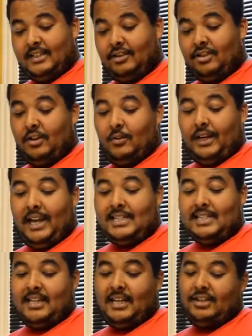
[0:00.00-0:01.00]
There's no guest
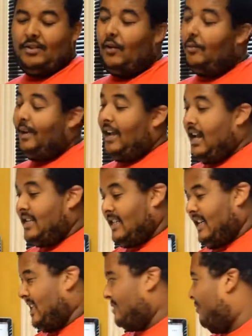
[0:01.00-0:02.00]
tonight, so there won't be an Ask an
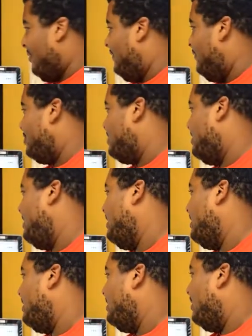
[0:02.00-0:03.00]
Expert, unfortunately.
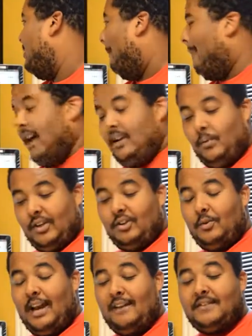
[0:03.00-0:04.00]
But we
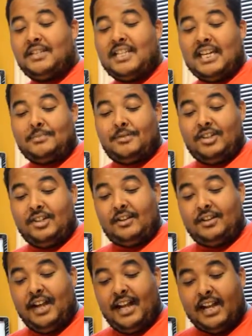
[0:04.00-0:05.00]
do have the sex position of
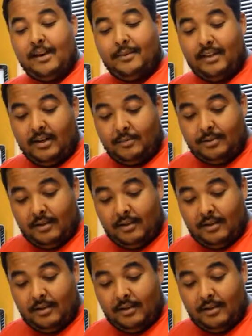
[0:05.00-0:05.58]
the day coming up.